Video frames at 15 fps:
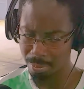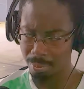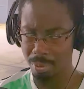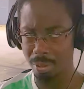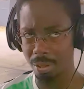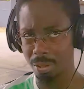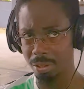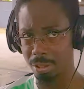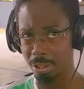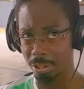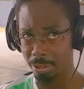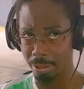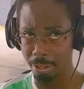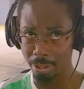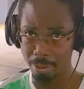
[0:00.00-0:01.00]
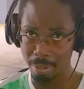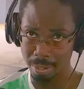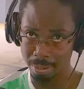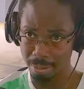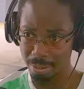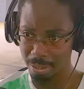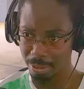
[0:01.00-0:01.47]
auxiliary or
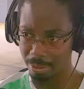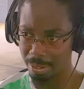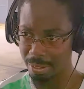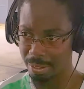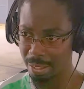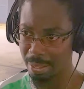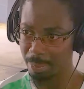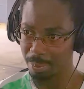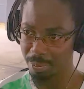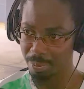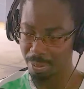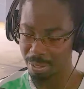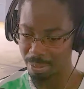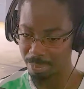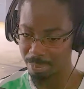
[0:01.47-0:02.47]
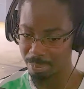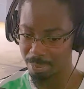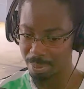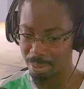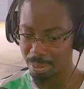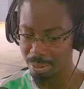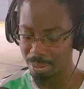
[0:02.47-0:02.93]
ancillary type of
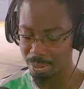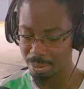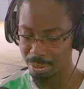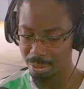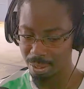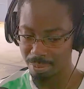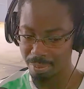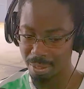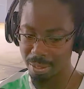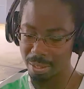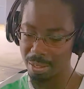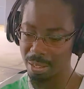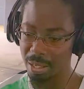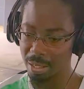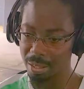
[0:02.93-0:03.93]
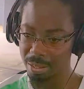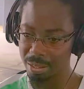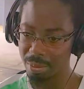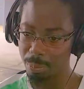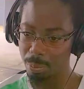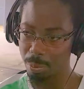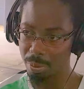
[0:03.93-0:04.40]
stuff that can actually
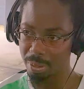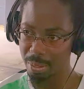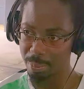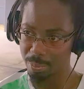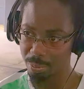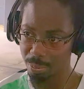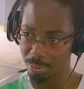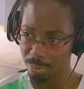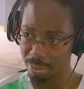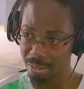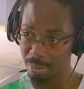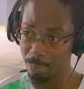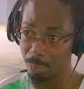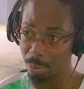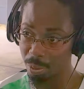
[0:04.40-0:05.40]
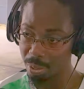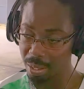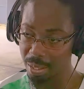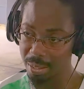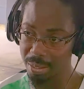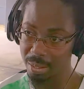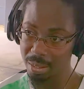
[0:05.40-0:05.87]
support them. So there's a
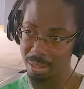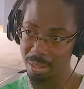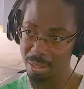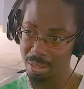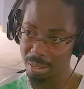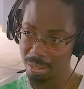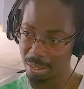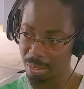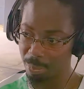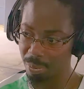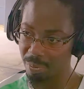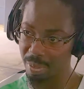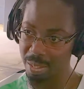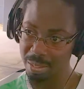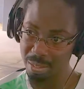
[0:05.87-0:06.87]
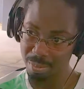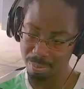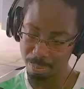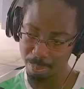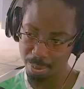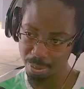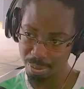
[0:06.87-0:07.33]
booklet that provides
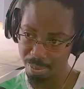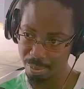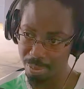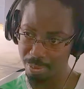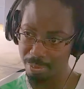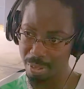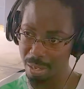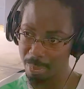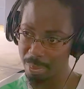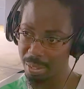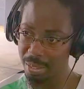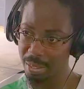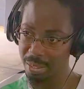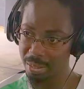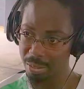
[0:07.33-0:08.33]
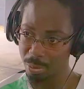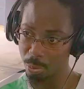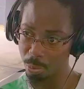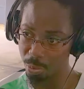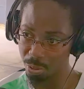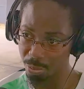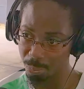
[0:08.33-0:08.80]
information to the family. There's an
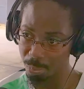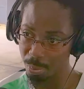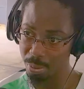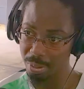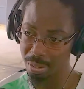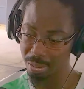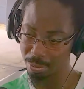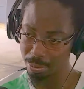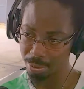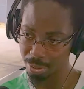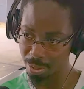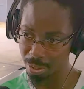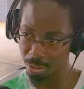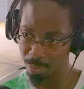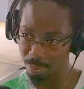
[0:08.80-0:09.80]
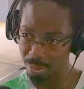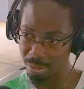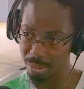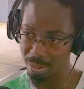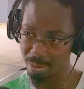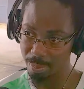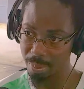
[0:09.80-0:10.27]
audio book that goes along with it
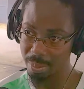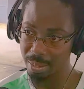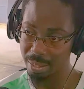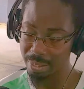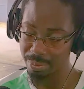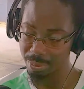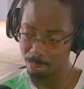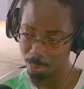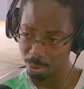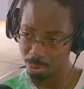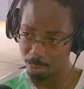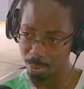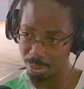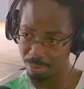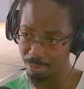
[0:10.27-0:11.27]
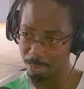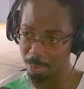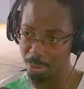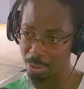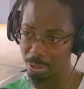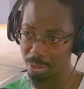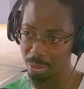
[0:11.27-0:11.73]
as well. It gives much more
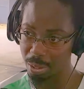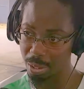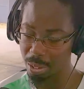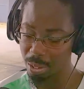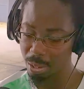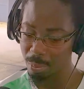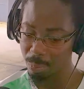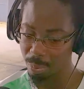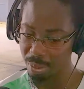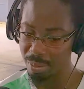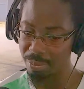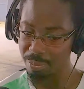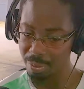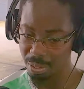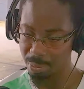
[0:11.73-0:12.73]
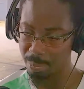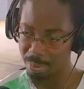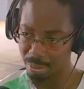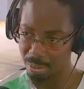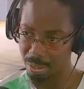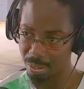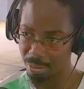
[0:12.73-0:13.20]
information. But the film
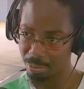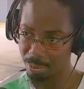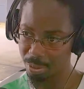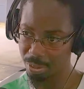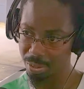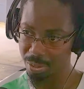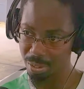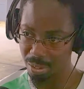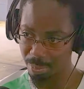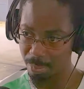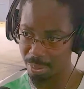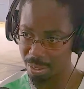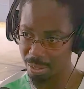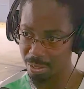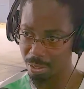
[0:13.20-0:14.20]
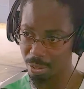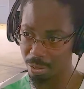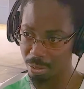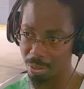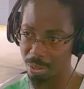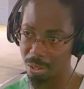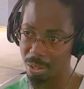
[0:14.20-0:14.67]
itself, which is 30 minutes long,
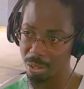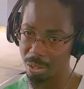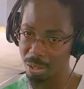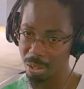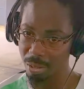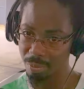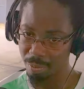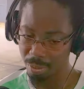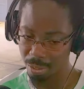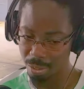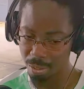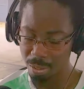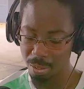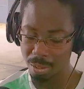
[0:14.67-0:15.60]
covered